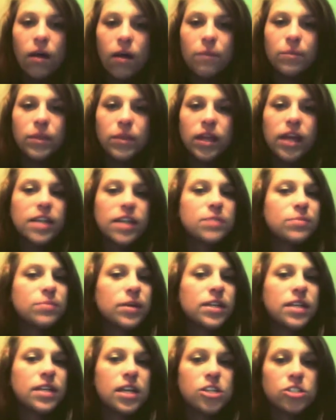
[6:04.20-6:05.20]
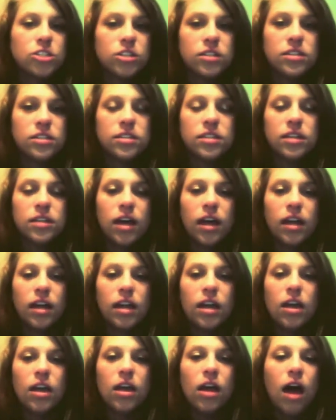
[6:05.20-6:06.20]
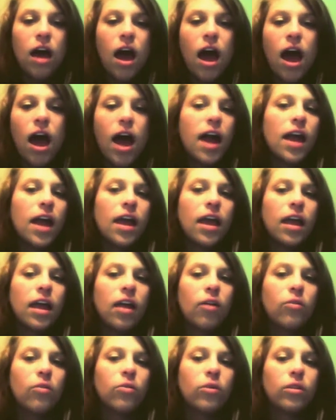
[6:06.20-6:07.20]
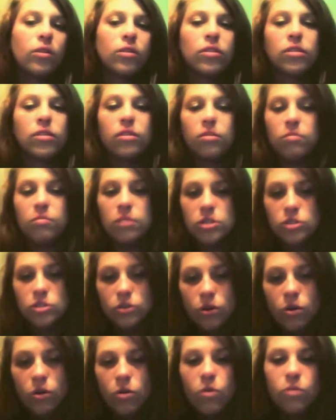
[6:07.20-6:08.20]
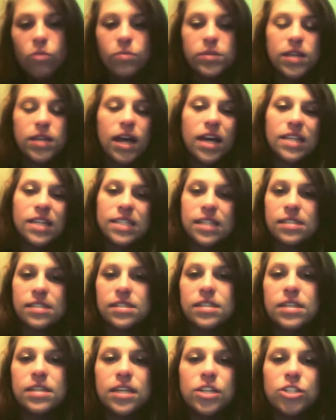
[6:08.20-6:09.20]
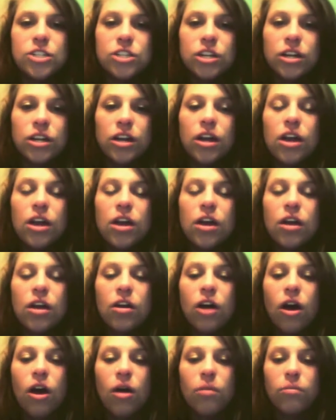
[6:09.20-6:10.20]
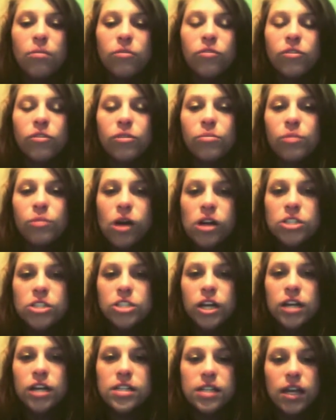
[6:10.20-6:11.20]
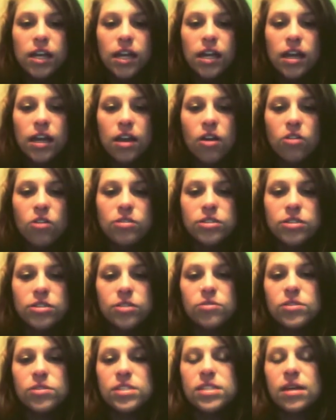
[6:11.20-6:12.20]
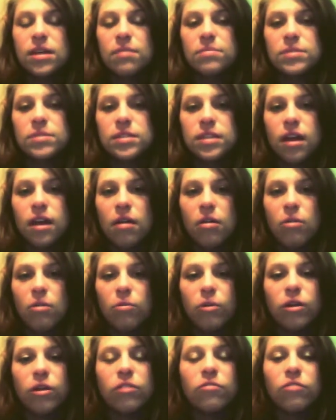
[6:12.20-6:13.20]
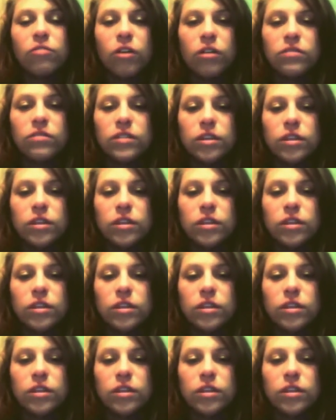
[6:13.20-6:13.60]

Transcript: the expectations that I or Mr. Holmes has as a teacher for the project, and also steps that were involved in the